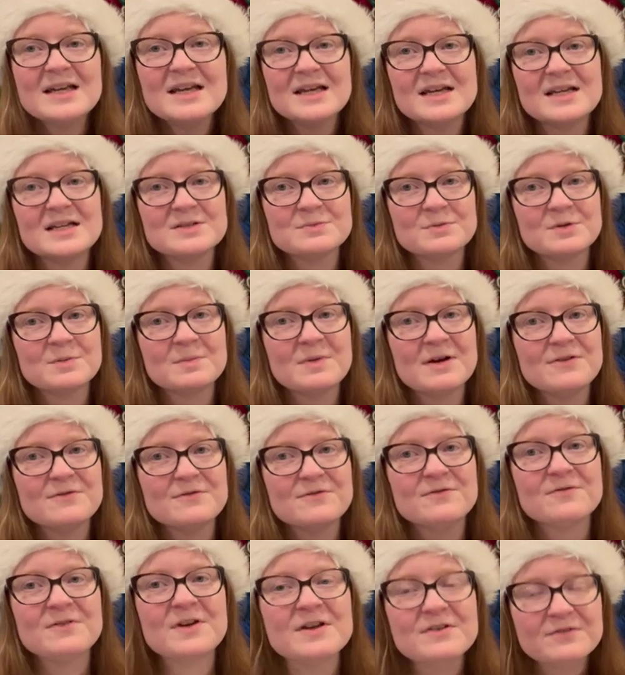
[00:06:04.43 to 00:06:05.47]
It is one of my
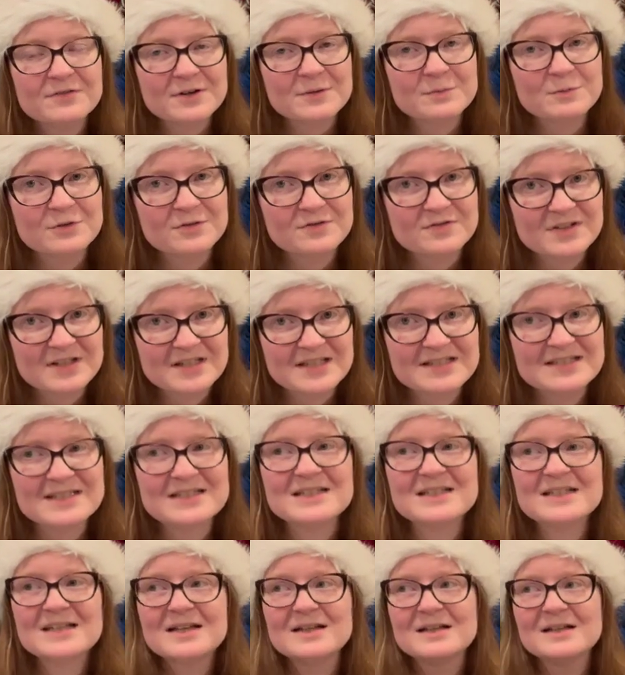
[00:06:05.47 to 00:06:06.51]
favorite movies.
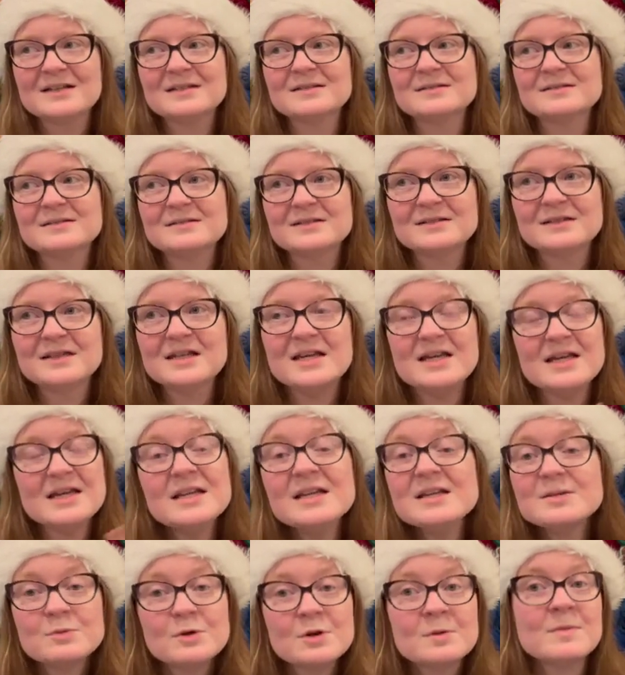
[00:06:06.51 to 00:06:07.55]
It
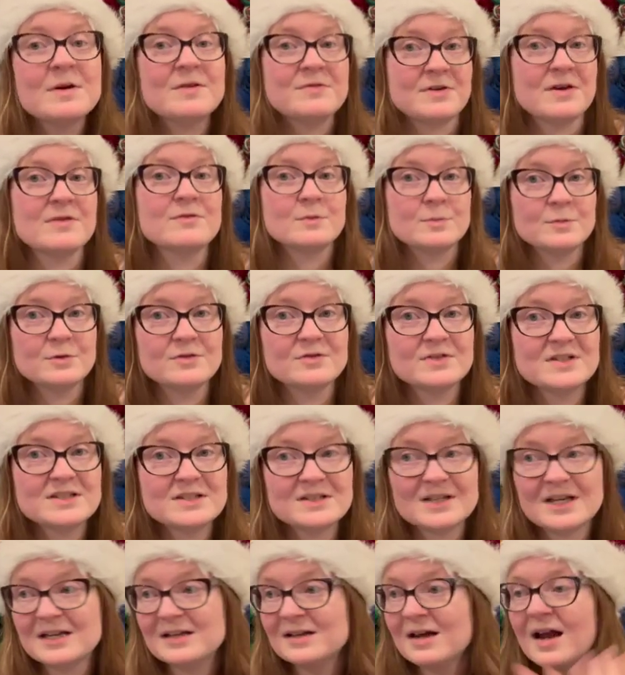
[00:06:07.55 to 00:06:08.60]
is one of my favorite movies,
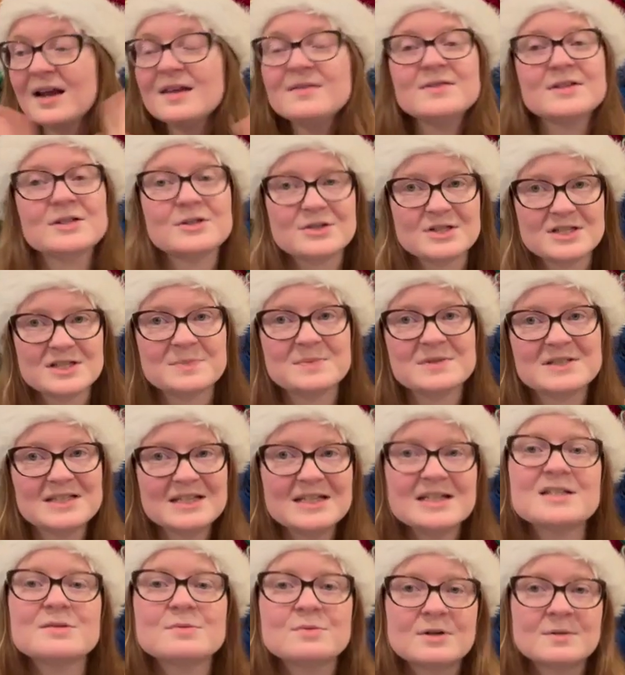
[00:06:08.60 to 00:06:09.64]
okay? Not even Christmas.
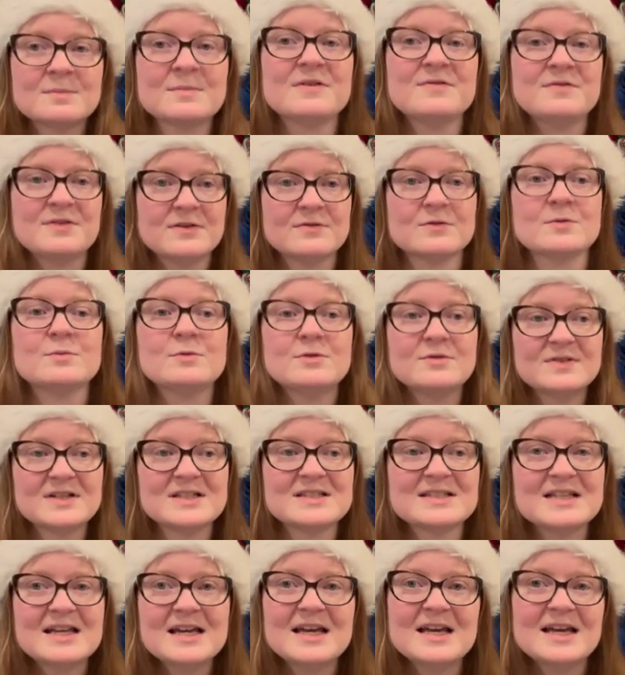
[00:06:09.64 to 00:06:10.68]
It is one of my favorite
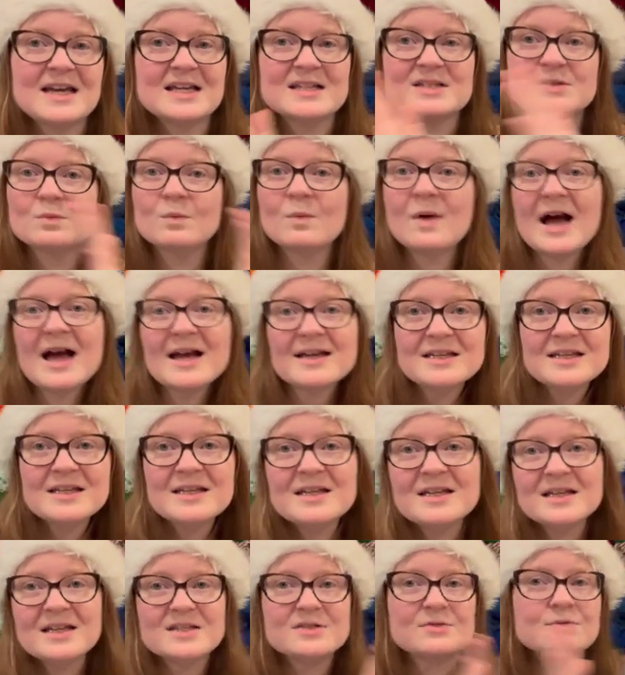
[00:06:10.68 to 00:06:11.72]
movies. It's
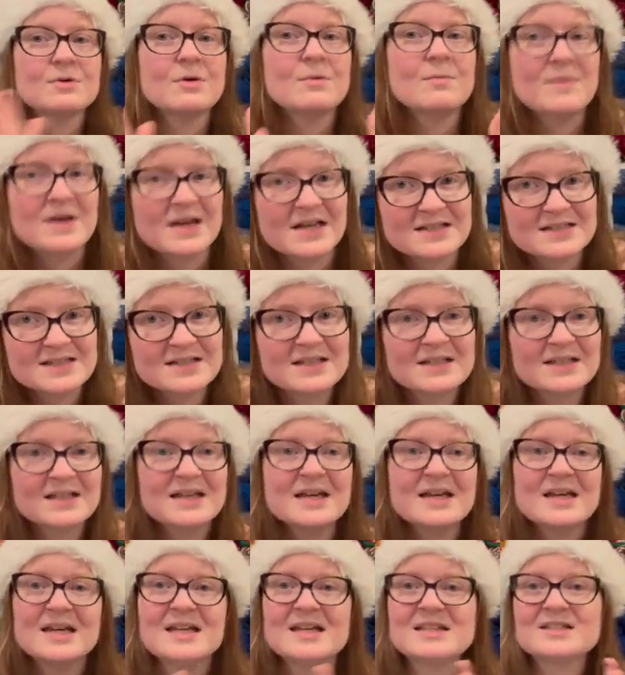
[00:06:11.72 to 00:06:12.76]
wacky, it's romantic,
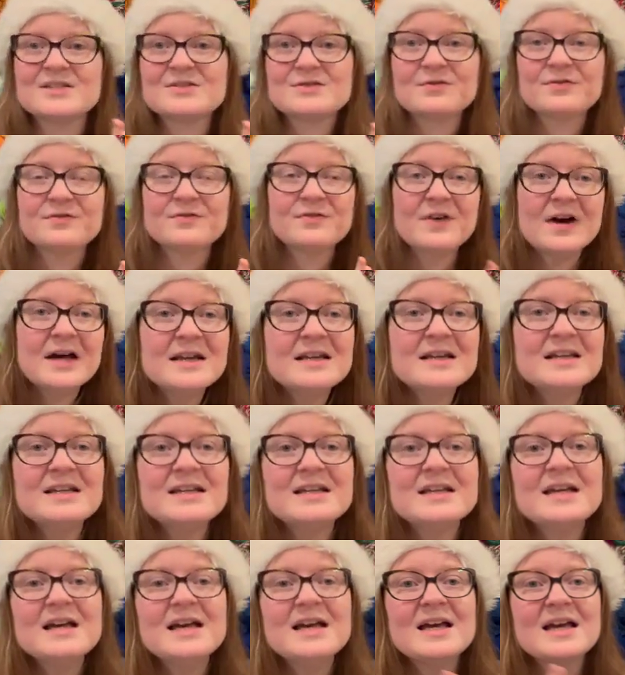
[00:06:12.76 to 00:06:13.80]
it's
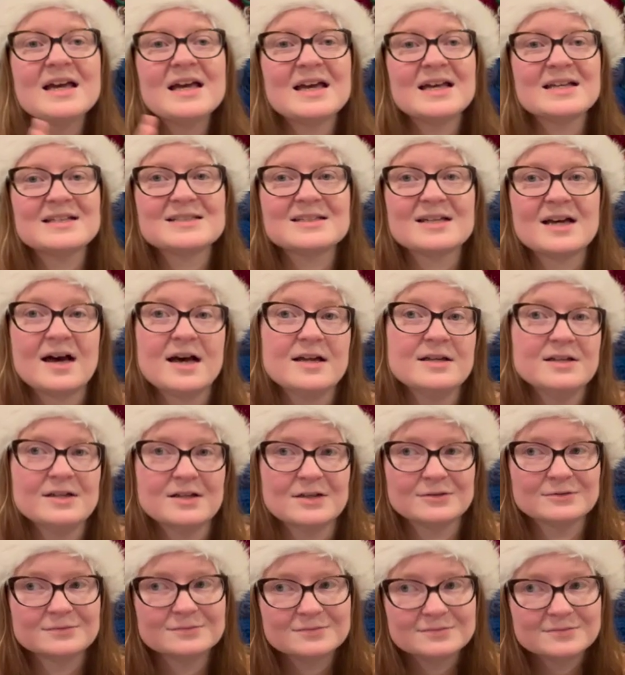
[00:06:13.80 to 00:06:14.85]
funny, it's got, you
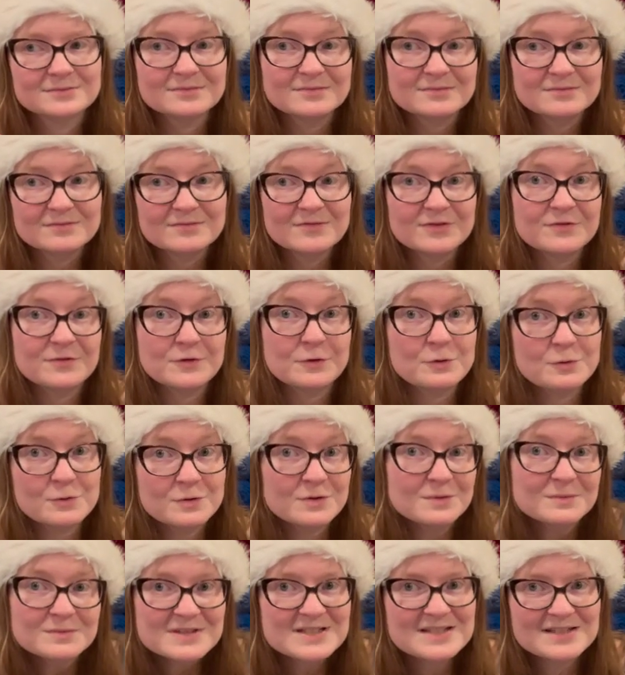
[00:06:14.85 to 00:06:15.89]
know,
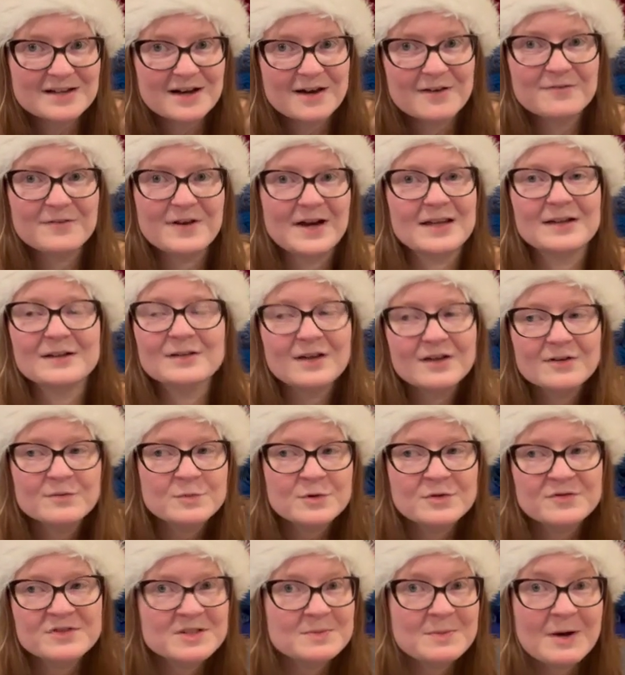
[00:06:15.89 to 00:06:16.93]
food stuff. I love
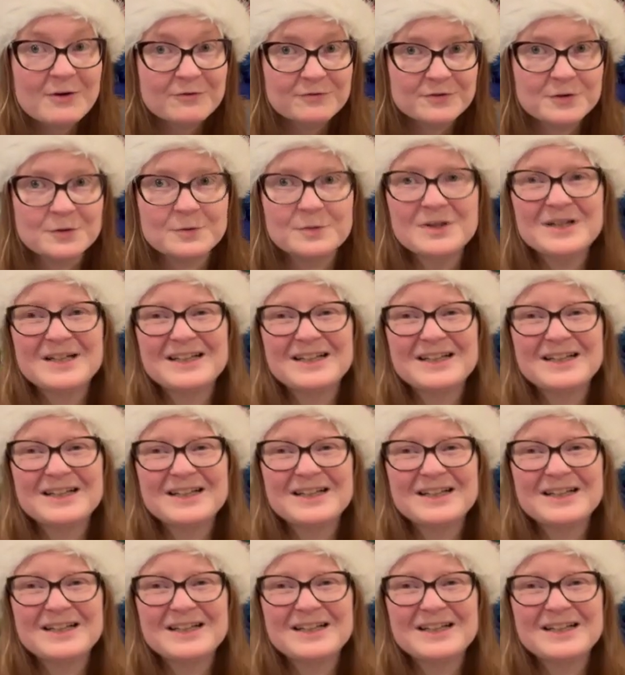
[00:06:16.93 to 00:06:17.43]
movies about food.